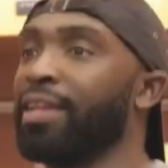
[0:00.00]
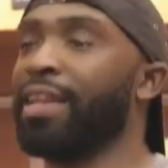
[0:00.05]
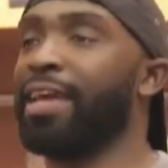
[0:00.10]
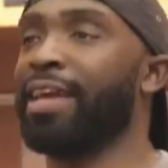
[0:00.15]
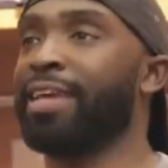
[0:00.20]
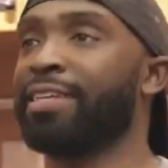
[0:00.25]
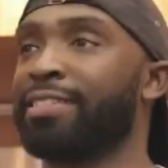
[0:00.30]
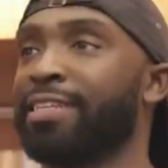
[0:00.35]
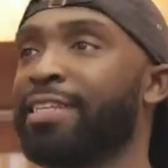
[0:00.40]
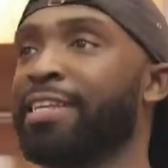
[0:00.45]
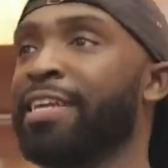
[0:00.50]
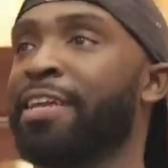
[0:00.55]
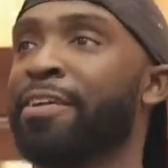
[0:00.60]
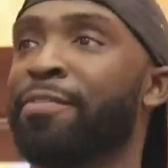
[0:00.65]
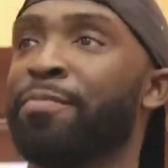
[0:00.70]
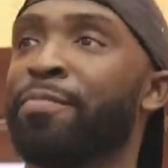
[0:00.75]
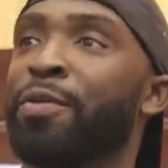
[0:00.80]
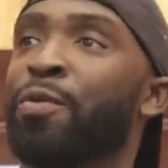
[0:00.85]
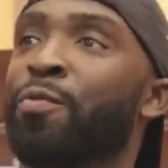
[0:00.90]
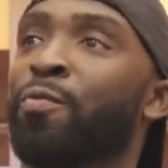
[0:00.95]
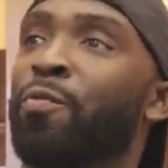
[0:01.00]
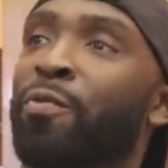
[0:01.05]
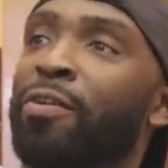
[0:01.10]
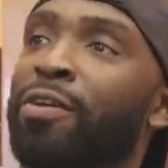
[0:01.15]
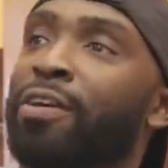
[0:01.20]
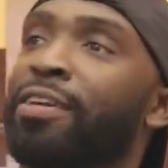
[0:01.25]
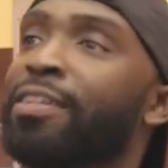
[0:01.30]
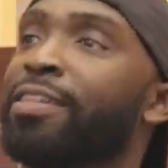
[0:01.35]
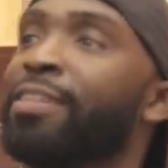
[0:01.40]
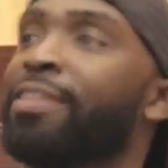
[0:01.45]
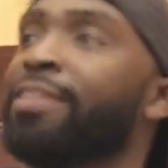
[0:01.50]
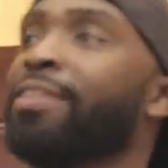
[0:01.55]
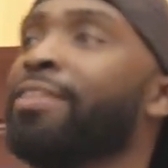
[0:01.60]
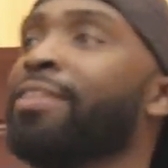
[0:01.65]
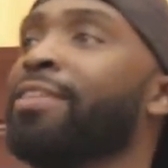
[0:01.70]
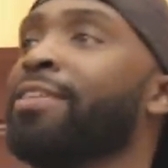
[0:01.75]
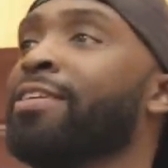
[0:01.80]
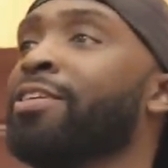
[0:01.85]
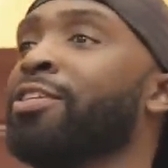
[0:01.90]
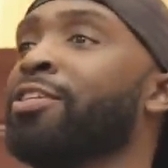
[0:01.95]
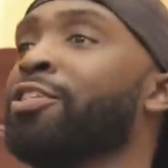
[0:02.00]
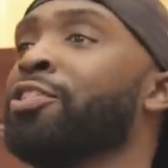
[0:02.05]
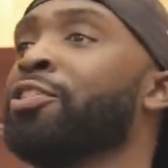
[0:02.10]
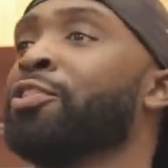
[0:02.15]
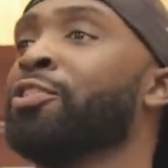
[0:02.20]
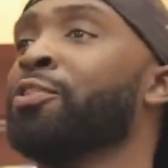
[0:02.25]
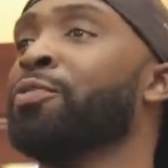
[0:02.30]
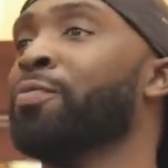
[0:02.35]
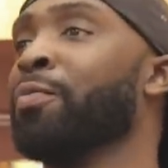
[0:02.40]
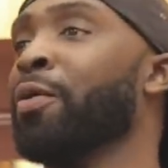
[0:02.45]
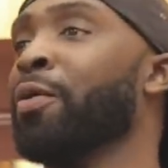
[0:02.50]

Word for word: Lastly, give me one shoe